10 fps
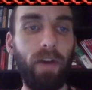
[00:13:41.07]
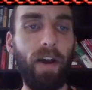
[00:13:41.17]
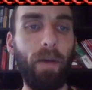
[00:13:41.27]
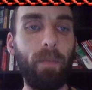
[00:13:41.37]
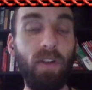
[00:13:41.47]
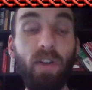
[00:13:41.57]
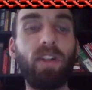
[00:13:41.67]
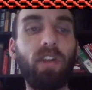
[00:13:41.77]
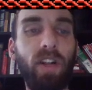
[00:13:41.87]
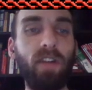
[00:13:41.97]
Your
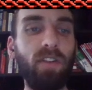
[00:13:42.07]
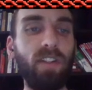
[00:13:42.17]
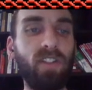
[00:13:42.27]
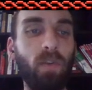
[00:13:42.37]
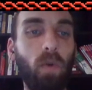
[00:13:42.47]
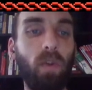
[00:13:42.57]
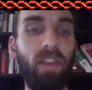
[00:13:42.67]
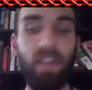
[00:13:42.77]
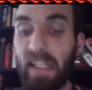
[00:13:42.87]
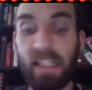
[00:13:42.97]
character needs to roll
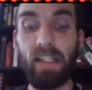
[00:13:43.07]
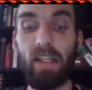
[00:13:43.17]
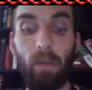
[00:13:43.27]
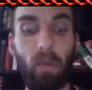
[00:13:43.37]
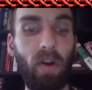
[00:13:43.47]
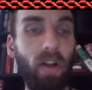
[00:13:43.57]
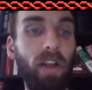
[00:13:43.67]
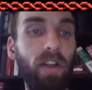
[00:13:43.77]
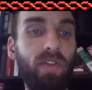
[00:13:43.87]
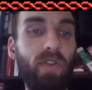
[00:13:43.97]
this number
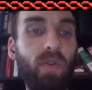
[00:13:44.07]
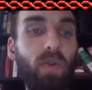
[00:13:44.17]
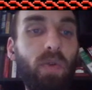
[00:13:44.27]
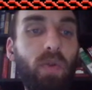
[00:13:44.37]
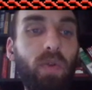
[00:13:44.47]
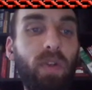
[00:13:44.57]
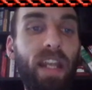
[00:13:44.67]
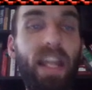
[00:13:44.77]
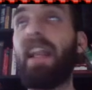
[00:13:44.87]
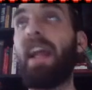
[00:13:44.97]
to
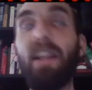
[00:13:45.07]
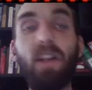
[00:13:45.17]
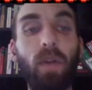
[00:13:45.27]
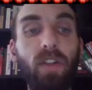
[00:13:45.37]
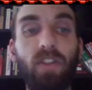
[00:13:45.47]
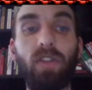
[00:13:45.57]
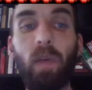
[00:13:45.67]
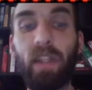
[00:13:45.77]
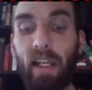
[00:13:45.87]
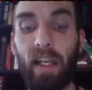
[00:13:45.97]
hit any creature with
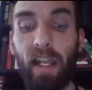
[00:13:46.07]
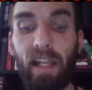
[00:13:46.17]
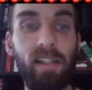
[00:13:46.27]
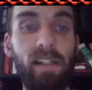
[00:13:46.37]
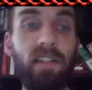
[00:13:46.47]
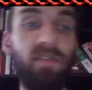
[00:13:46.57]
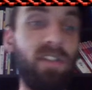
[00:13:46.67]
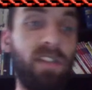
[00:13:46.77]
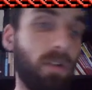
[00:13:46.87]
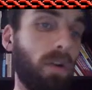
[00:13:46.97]
an AC of
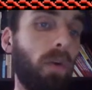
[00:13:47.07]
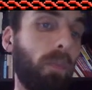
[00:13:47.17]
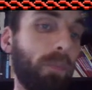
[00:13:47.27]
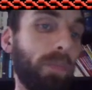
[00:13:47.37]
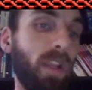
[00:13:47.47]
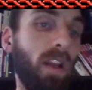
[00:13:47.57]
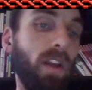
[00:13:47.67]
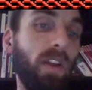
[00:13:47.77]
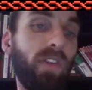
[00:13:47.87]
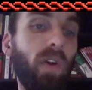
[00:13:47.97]
0.
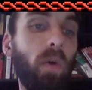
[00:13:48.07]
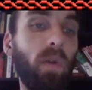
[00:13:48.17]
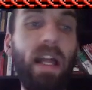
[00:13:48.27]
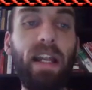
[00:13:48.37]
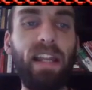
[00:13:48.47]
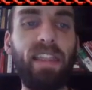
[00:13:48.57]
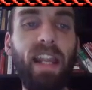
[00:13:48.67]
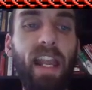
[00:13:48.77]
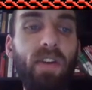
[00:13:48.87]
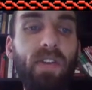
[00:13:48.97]
So, like, I think
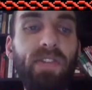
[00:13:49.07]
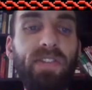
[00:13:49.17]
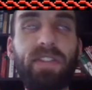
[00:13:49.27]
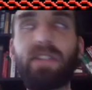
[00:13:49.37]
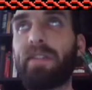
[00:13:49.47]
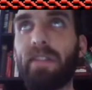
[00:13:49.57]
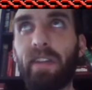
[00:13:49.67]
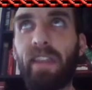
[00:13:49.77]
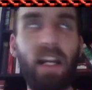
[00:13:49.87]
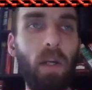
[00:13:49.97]
Anders'
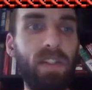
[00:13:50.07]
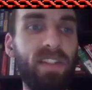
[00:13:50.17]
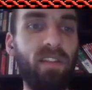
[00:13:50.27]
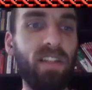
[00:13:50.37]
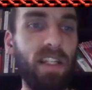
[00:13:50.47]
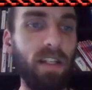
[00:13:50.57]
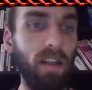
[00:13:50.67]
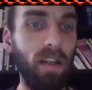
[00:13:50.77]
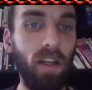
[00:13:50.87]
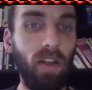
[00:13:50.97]
Thaco is 17,
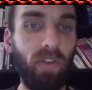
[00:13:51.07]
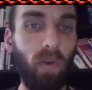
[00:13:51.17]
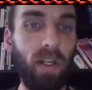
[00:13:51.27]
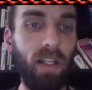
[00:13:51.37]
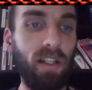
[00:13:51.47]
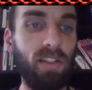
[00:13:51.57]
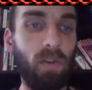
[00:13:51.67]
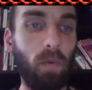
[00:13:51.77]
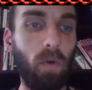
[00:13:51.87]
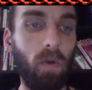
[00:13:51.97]
so he needs to
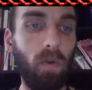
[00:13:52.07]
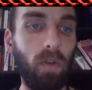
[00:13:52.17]
roll.